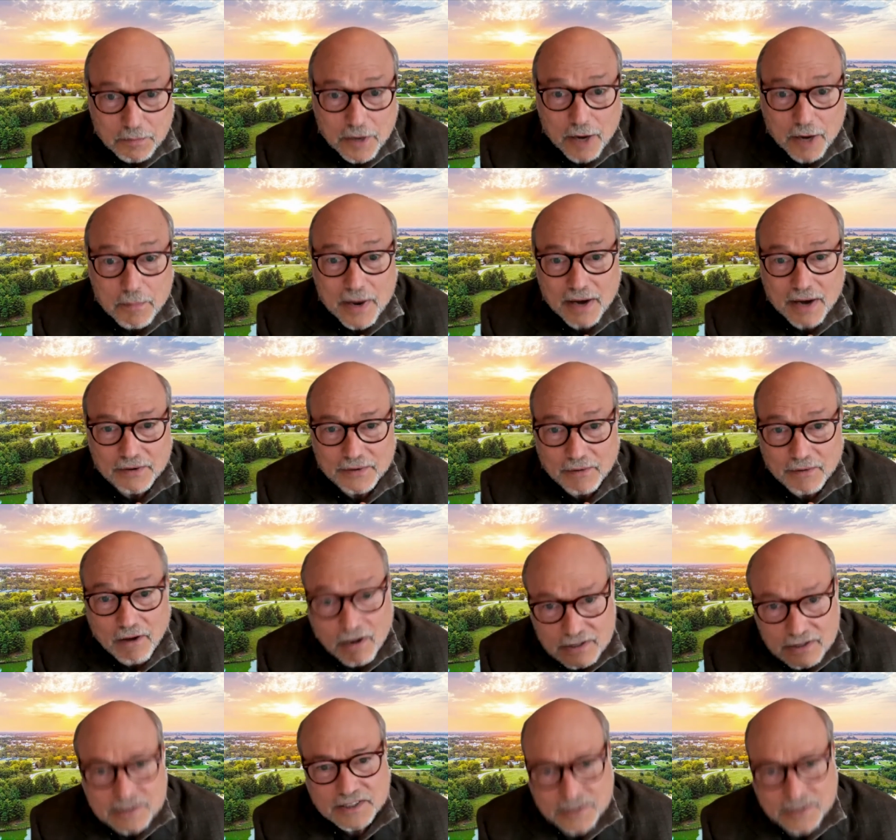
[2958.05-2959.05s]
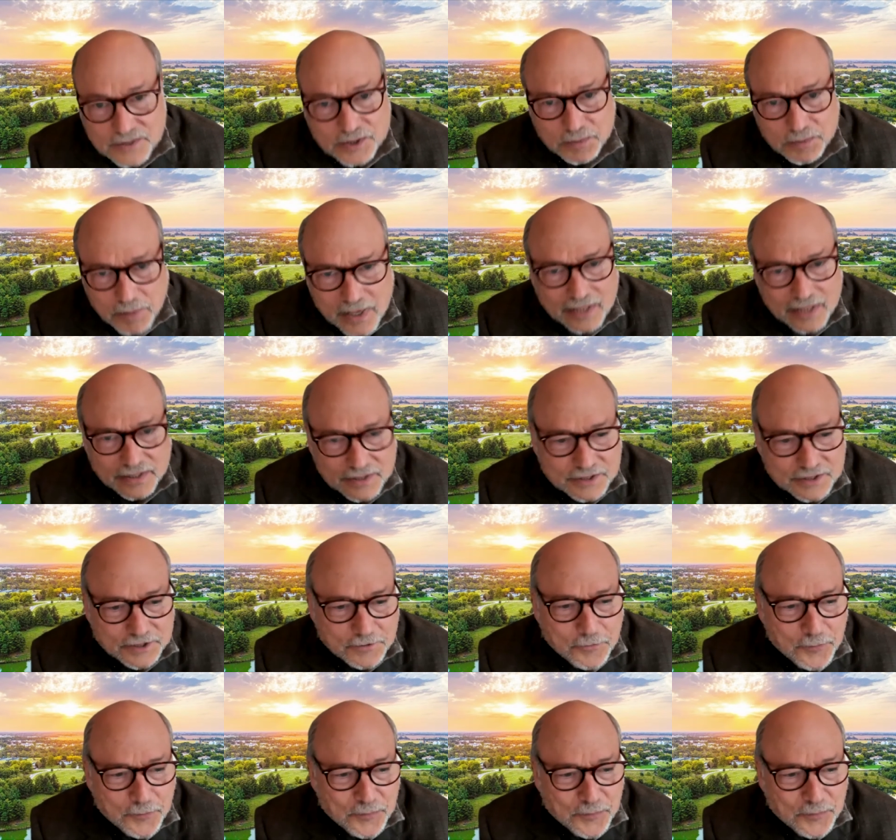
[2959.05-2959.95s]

about Lost in Space.